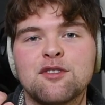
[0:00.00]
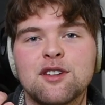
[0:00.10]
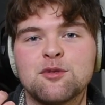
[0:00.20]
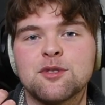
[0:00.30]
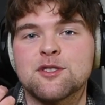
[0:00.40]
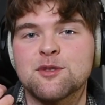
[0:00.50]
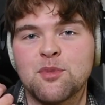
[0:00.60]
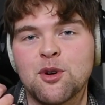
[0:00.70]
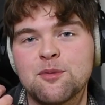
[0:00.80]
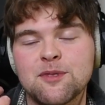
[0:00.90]
If you want to
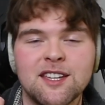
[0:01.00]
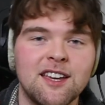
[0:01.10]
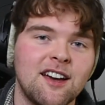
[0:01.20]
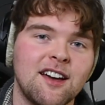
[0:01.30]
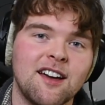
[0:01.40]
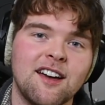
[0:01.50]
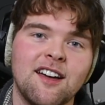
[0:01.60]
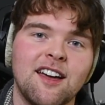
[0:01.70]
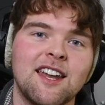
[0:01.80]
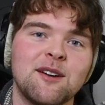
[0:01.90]
support me
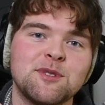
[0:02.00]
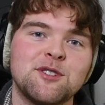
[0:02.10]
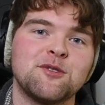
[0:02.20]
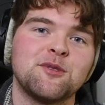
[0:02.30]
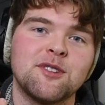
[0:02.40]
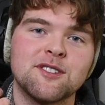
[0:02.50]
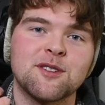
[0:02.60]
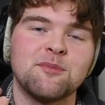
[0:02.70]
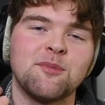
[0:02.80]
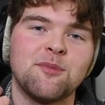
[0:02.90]
and help me do
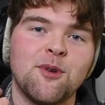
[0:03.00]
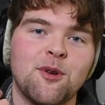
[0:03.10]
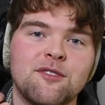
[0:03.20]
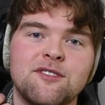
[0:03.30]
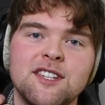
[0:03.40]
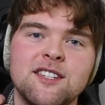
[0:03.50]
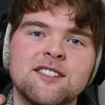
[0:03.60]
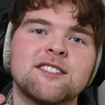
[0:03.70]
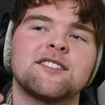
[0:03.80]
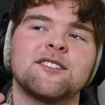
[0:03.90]
some more of
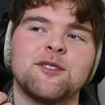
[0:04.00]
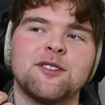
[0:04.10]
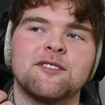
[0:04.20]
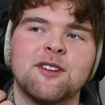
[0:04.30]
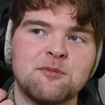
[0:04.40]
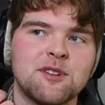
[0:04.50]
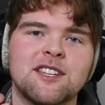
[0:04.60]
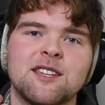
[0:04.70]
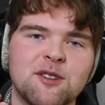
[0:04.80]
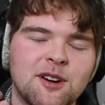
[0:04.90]
these, or I'm going to
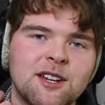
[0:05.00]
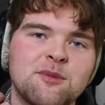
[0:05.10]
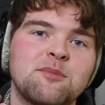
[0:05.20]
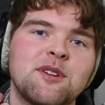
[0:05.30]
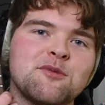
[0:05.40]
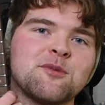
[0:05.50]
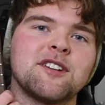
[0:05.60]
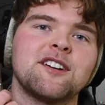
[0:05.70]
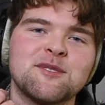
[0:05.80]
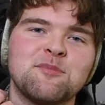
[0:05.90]
keep going anyway, but if you
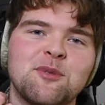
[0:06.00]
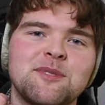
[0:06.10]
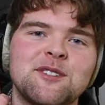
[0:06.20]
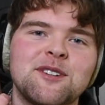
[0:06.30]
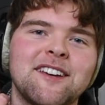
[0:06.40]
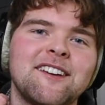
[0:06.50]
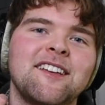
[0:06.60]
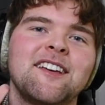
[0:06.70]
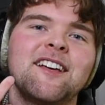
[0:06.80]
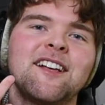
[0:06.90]
want to support me doing it,
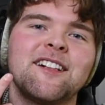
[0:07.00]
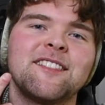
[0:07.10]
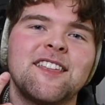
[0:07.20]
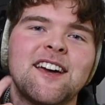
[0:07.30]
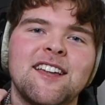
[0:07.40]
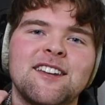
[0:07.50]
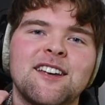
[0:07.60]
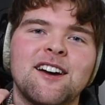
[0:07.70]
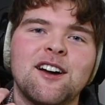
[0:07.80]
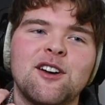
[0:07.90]
then
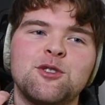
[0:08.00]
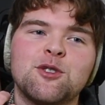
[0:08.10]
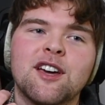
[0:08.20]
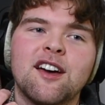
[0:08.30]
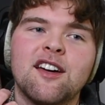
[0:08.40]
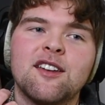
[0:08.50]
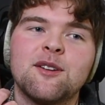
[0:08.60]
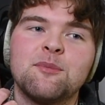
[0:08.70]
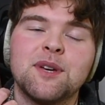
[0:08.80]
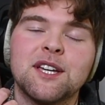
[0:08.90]
you can
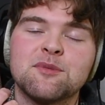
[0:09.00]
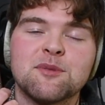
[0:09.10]
pick up